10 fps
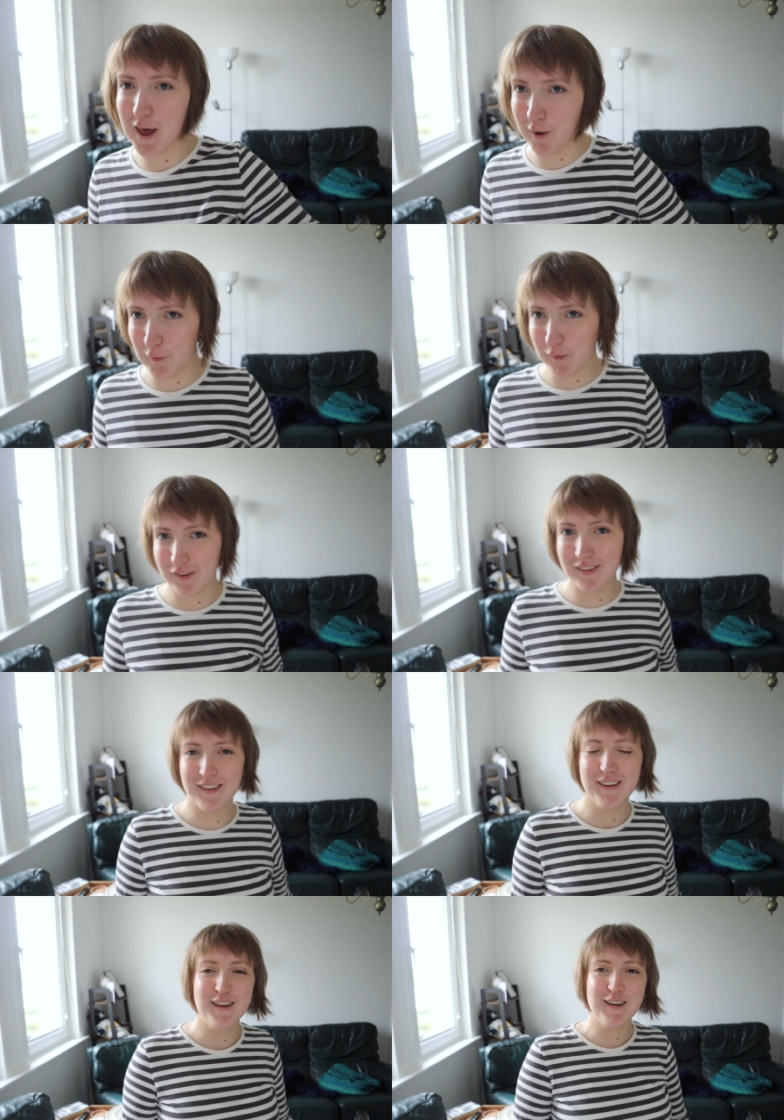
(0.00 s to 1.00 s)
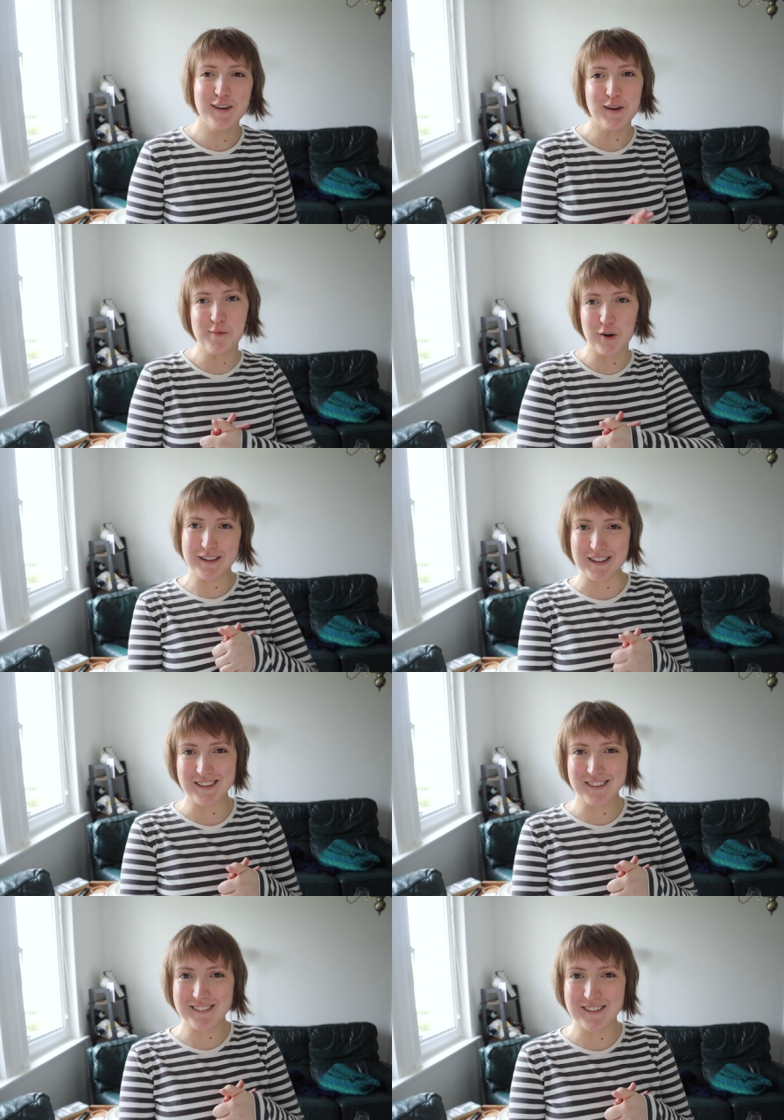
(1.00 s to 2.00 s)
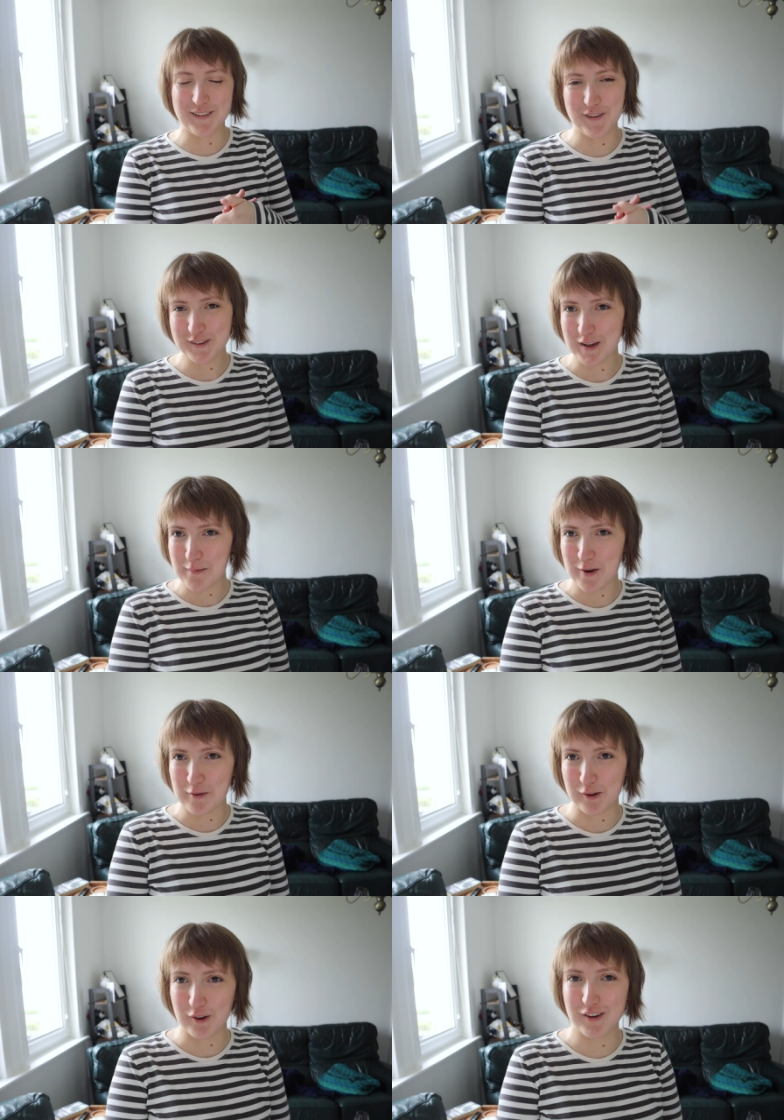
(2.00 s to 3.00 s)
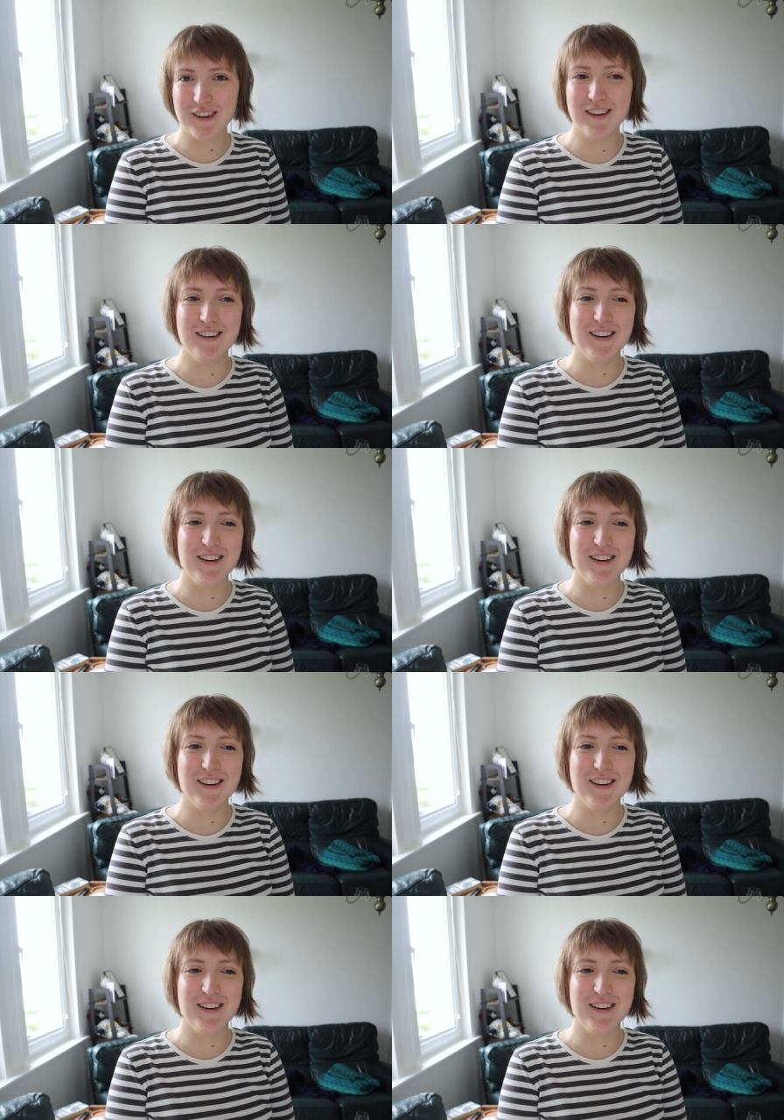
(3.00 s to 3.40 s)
Hello, good morning, long time no vlog.